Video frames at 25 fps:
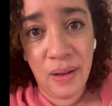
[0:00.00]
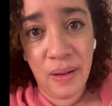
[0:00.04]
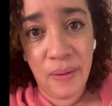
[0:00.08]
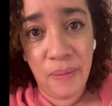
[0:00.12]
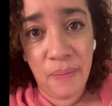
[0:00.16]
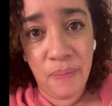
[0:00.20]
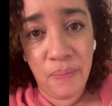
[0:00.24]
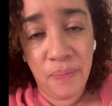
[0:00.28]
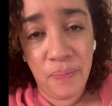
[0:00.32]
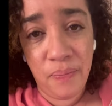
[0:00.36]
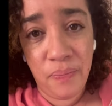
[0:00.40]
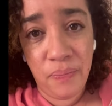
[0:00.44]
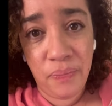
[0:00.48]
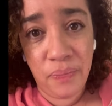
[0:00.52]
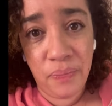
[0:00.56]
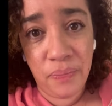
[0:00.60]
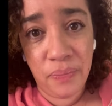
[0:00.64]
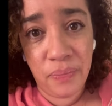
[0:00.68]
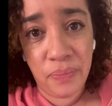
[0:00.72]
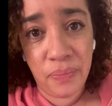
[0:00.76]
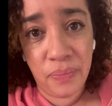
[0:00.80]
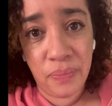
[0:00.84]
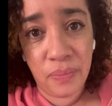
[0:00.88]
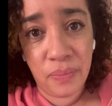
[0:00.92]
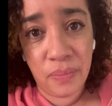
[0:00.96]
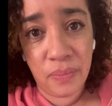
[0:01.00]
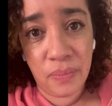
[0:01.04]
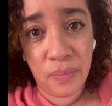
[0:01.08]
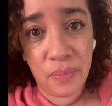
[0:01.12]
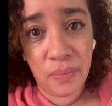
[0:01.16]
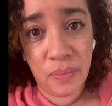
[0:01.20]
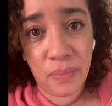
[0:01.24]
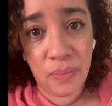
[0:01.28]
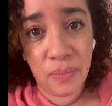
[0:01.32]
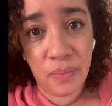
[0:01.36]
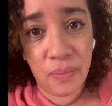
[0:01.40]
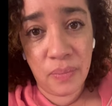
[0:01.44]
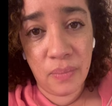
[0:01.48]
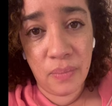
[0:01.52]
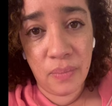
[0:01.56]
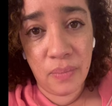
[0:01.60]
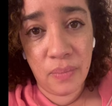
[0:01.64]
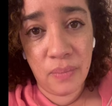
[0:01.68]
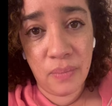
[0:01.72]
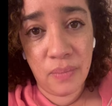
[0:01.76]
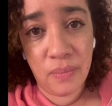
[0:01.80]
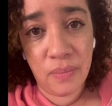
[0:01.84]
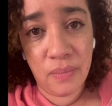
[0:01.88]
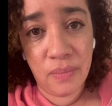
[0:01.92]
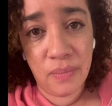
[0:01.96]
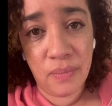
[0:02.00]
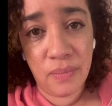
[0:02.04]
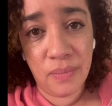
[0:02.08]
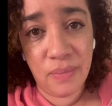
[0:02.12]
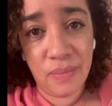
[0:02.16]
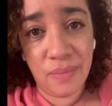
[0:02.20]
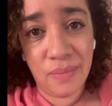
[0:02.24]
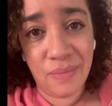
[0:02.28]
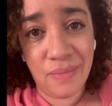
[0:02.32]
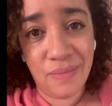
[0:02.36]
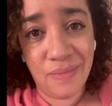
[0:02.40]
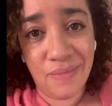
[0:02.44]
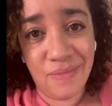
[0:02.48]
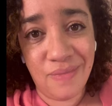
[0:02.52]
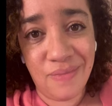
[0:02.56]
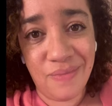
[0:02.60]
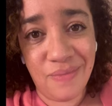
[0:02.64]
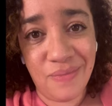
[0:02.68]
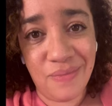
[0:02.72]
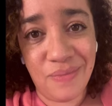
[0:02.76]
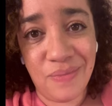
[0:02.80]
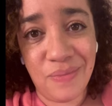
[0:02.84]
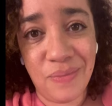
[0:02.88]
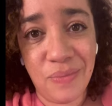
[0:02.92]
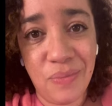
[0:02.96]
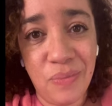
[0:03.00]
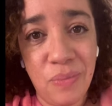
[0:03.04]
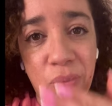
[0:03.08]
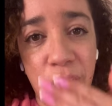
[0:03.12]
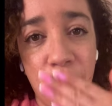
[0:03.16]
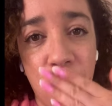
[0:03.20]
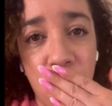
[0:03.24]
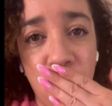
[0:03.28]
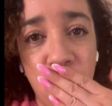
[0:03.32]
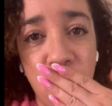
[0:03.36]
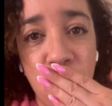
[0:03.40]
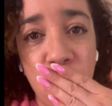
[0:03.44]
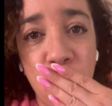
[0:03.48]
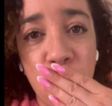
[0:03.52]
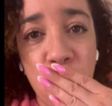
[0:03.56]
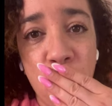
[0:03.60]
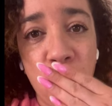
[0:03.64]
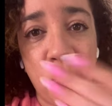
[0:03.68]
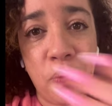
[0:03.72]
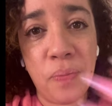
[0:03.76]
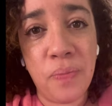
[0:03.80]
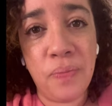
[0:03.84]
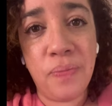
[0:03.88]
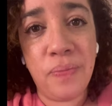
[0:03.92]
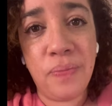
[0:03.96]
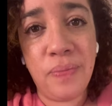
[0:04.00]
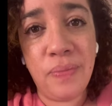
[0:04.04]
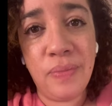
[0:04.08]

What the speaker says: (silence)